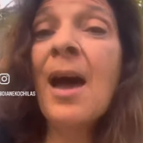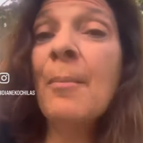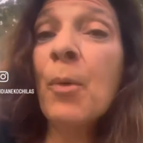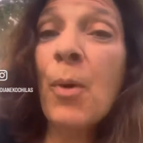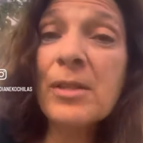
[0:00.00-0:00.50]

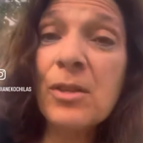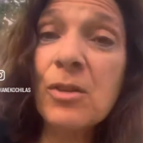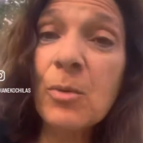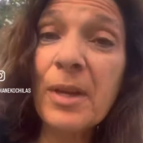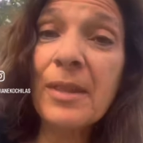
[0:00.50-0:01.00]
what to
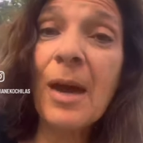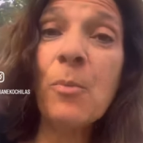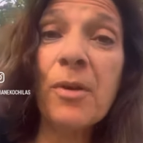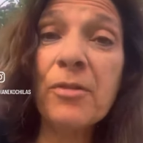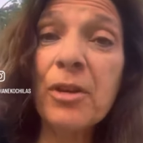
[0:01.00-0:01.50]
do with them,
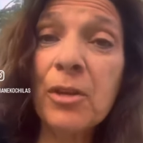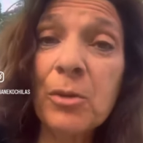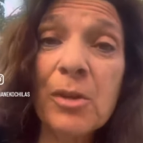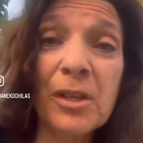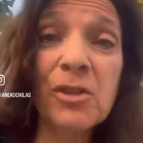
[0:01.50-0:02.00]
whether
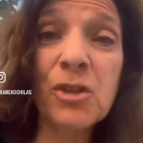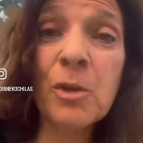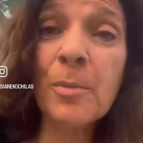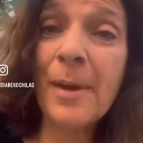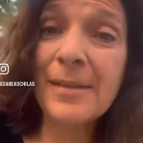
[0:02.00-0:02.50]
you
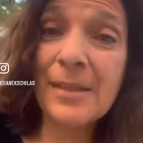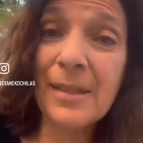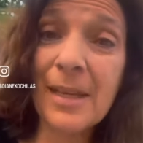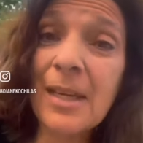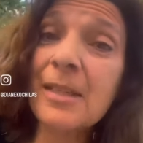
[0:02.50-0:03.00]
consume them as
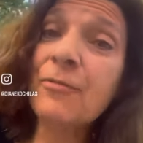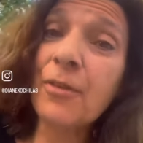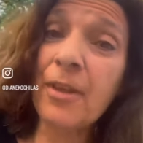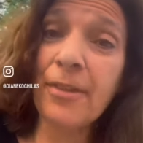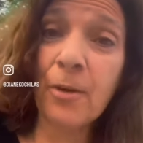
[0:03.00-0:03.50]
tea for
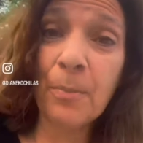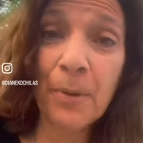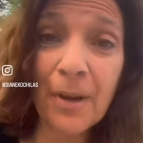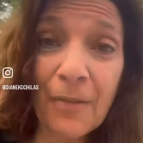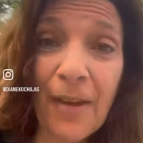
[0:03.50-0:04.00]
their
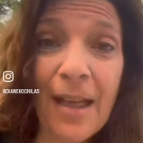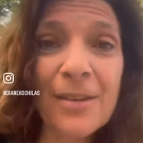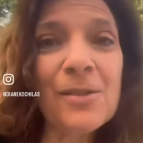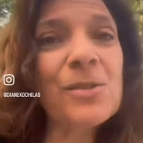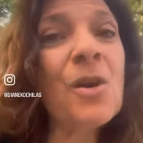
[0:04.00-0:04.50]
therapeutic
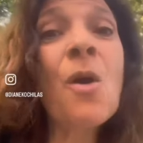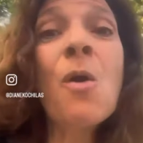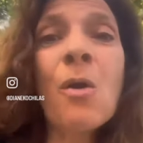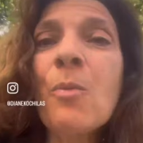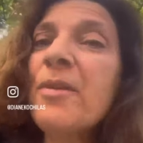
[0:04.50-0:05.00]
values
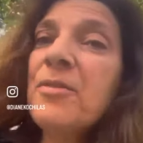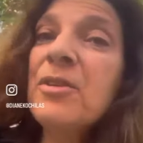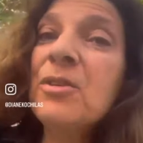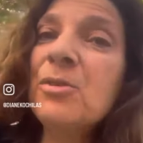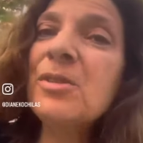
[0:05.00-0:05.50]
or whether you
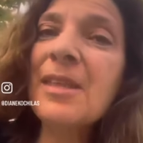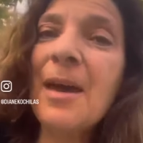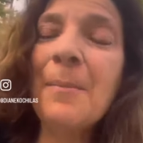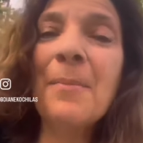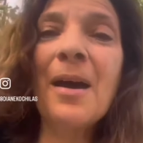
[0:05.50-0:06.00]
use
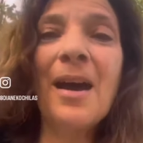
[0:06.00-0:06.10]
them